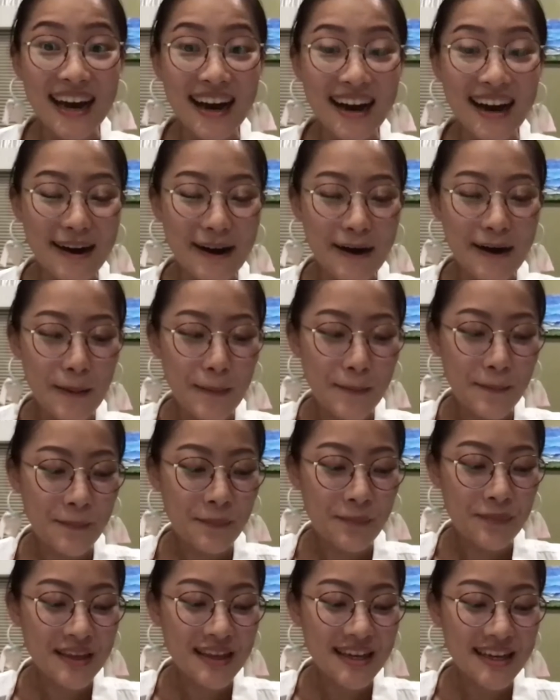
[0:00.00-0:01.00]

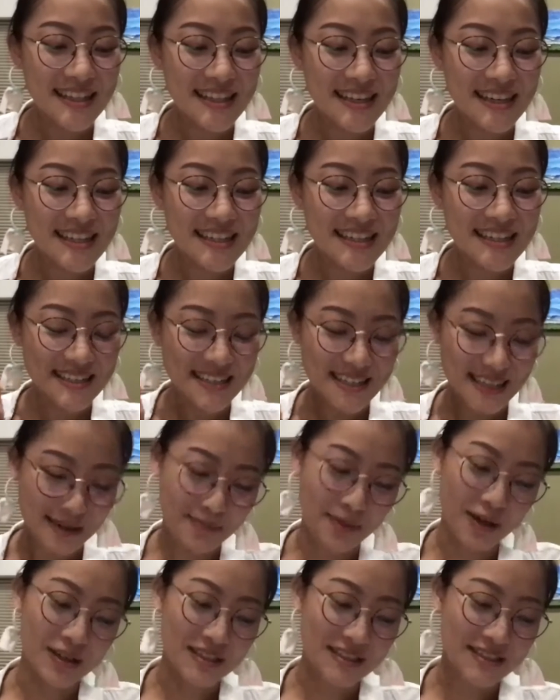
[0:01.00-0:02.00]
And then the second
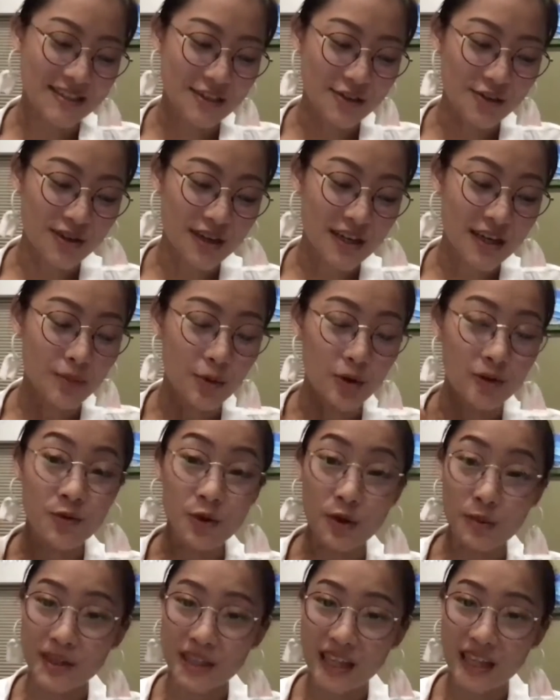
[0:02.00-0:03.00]
part is to create a more
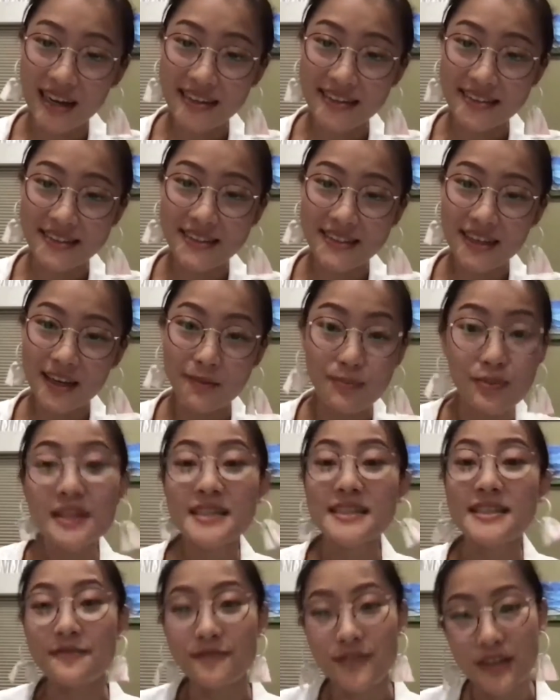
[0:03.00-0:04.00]
formalized
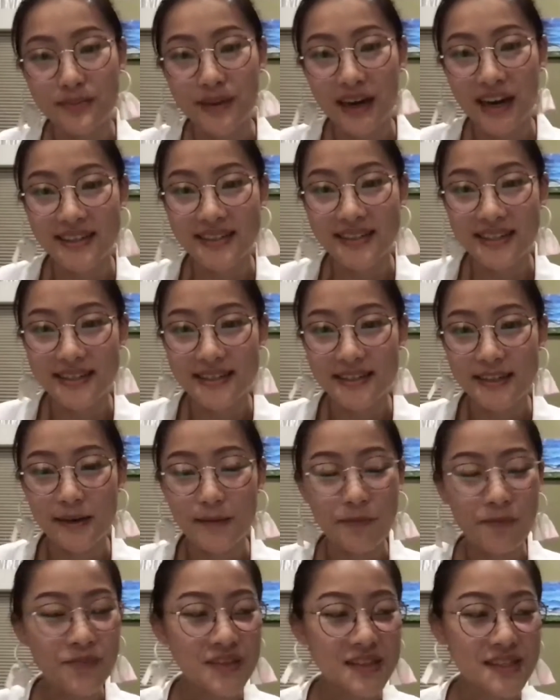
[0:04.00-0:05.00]
complaints and feedback
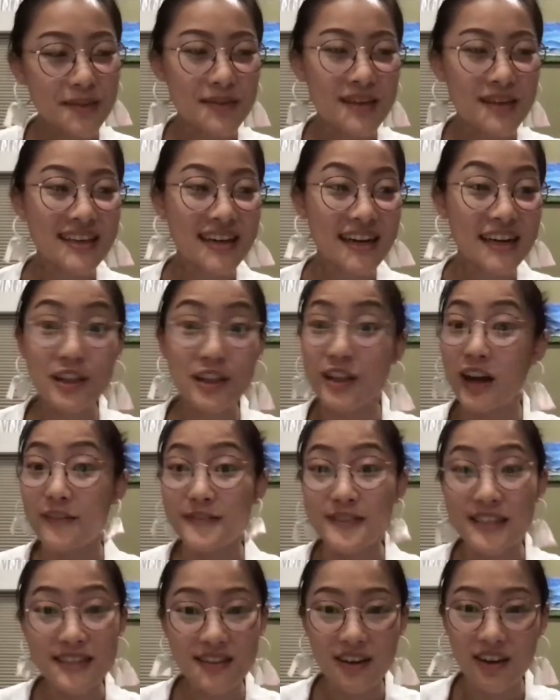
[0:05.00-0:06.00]
system. Something that I
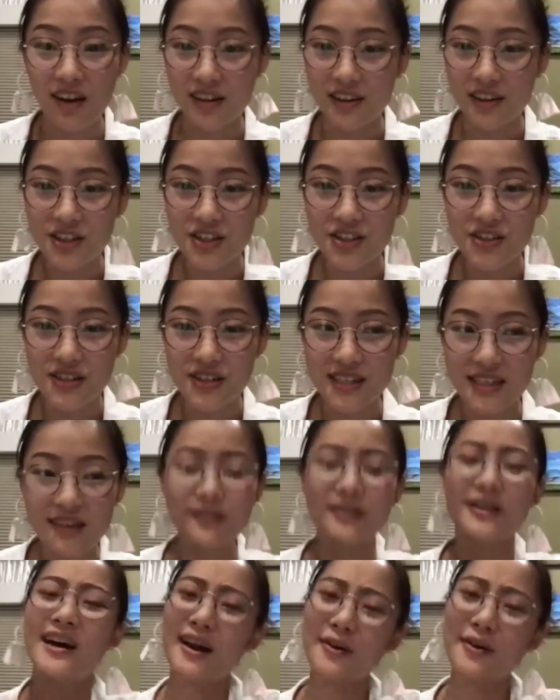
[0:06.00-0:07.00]
loved as a college student,
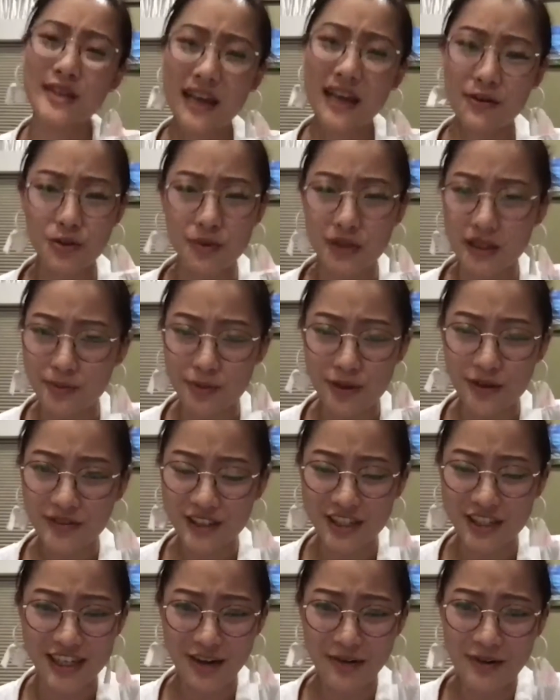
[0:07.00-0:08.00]
I was really
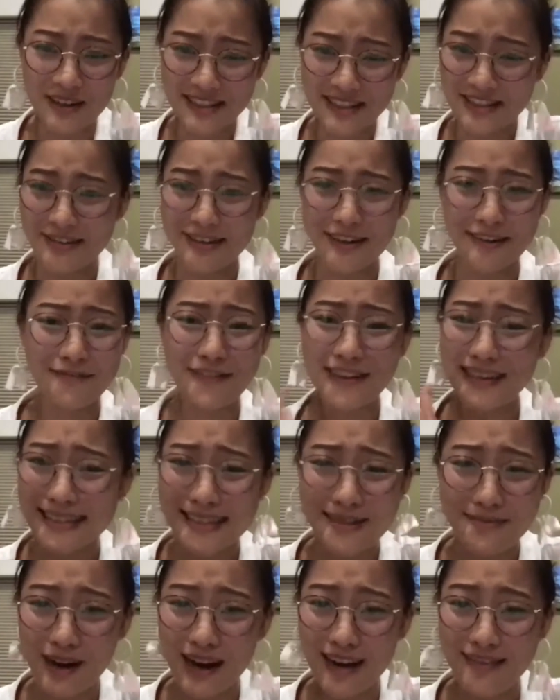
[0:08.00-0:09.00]
privileged. I went to a
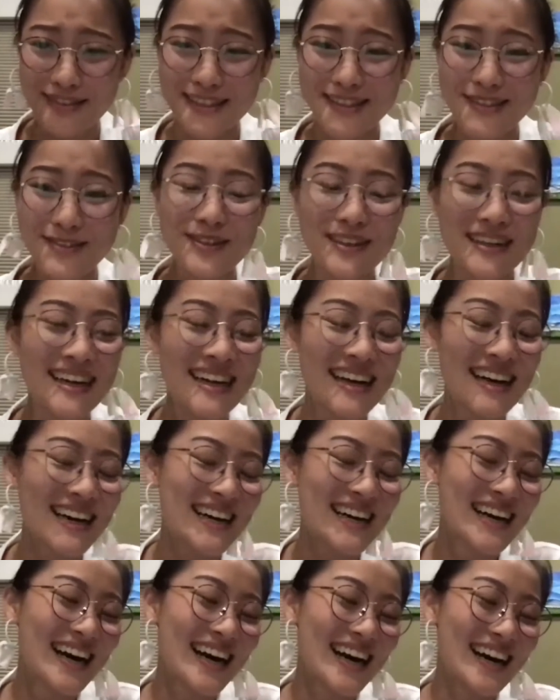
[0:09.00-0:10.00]
fancy private school.
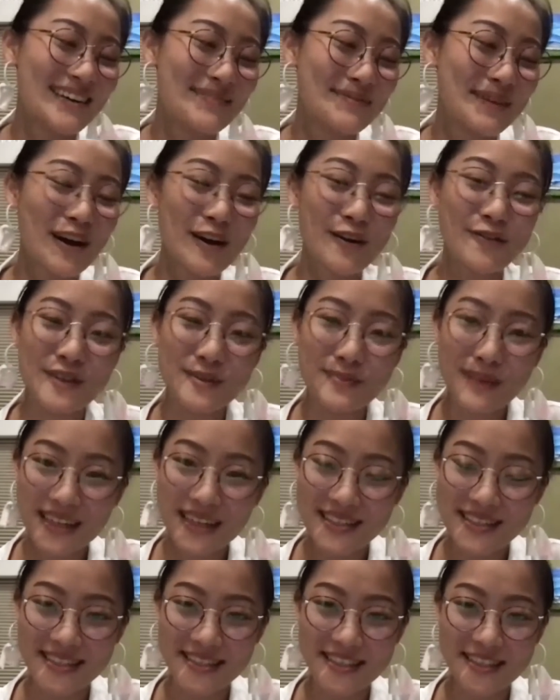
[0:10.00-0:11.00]
Our feedback
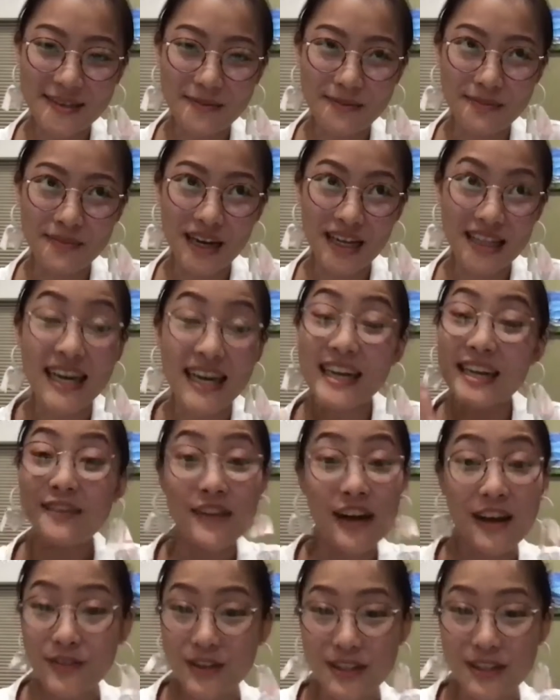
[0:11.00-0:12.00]
system at the end of
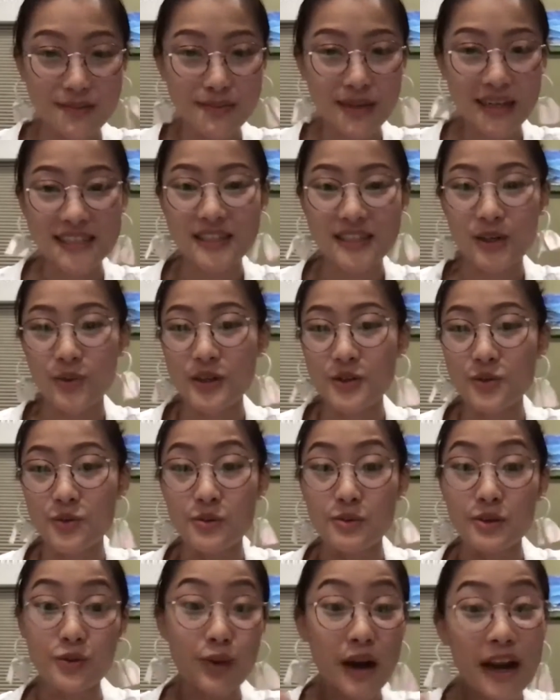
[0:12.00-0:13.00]
every semester was we
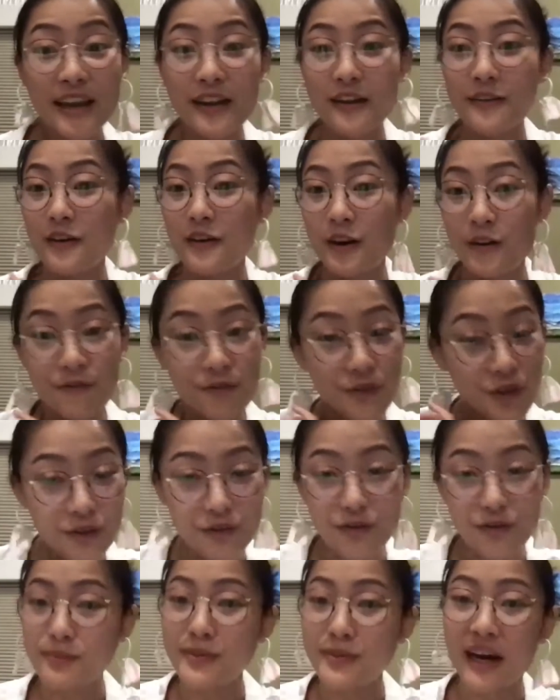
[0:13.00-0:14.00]
would write a full
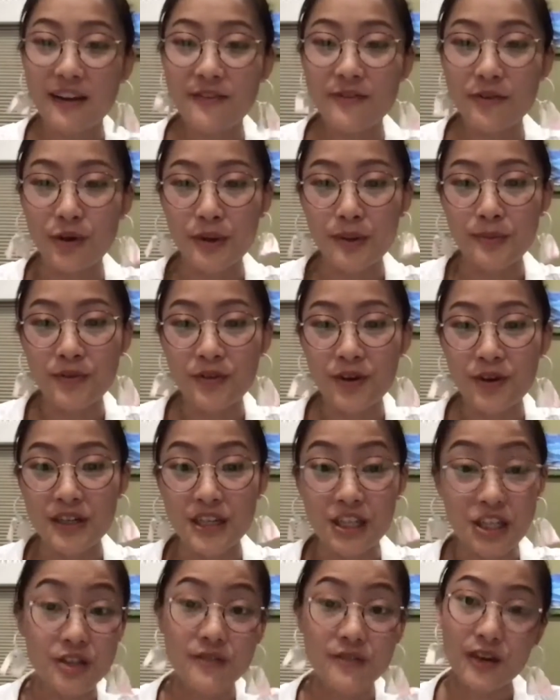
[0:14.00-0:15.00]
feedback form for
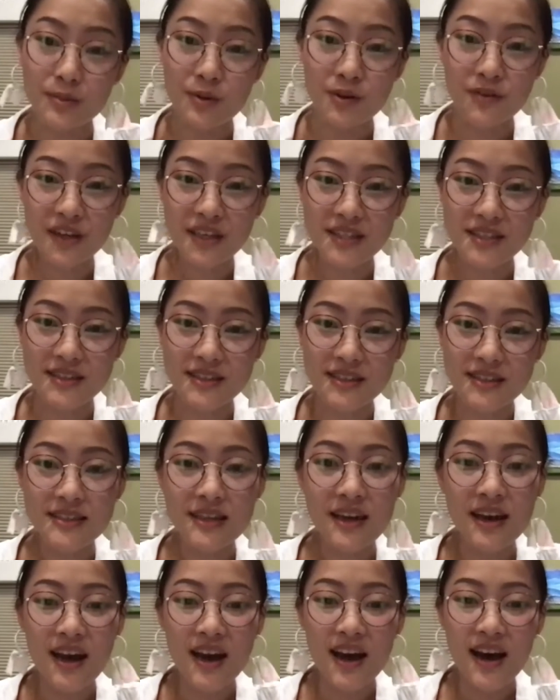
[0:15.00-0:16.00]
each of our professors.
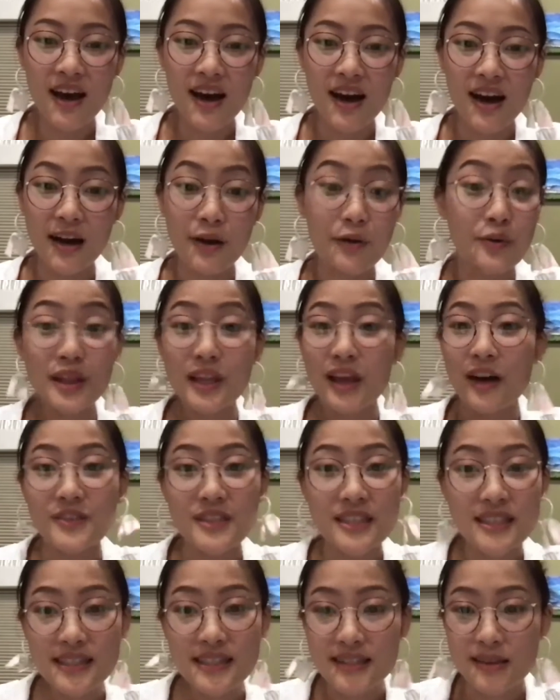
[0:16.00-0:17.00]
And I would love
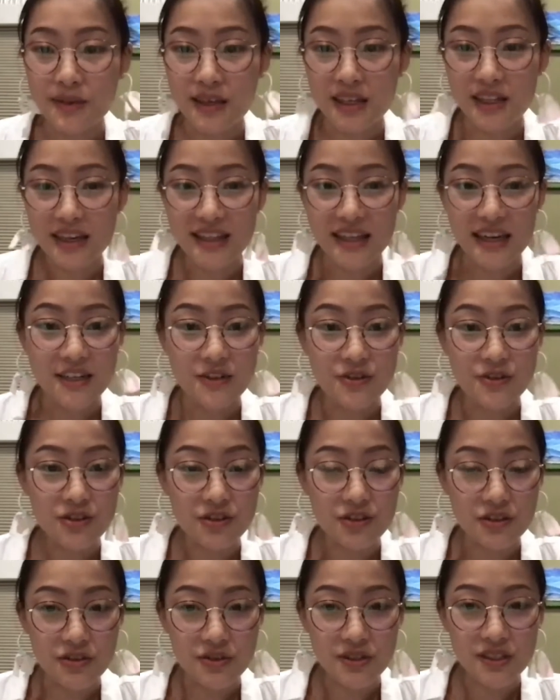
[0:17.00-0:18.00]
to see something like that
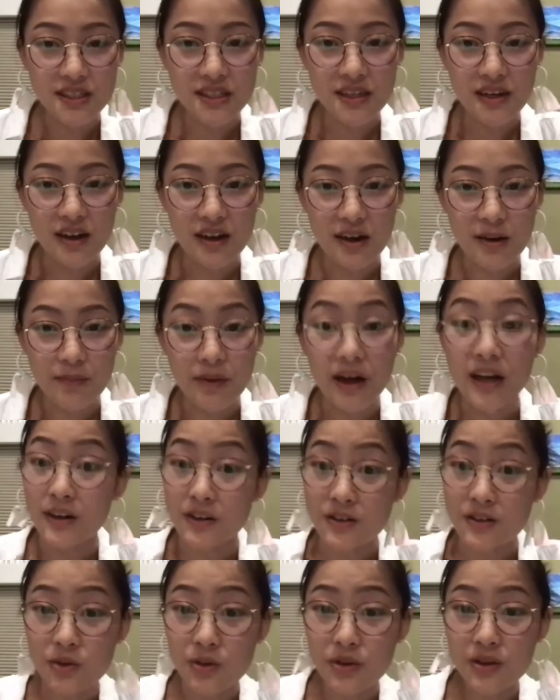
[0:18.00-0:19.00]
introduced at our
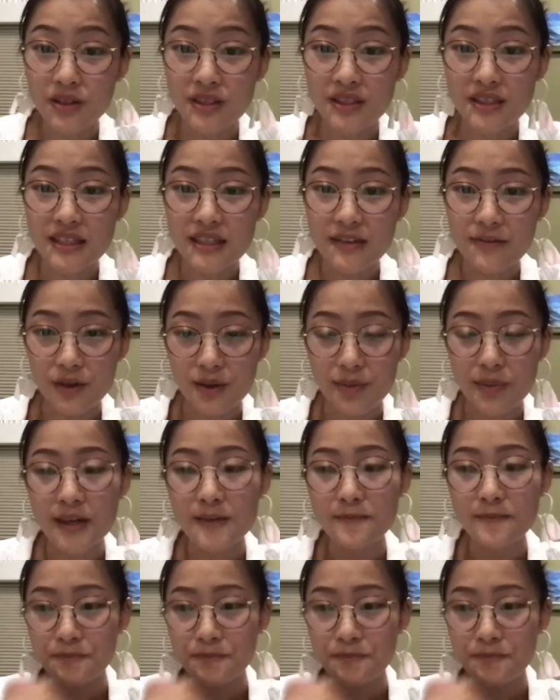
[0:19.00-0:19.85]
schools in Fremont.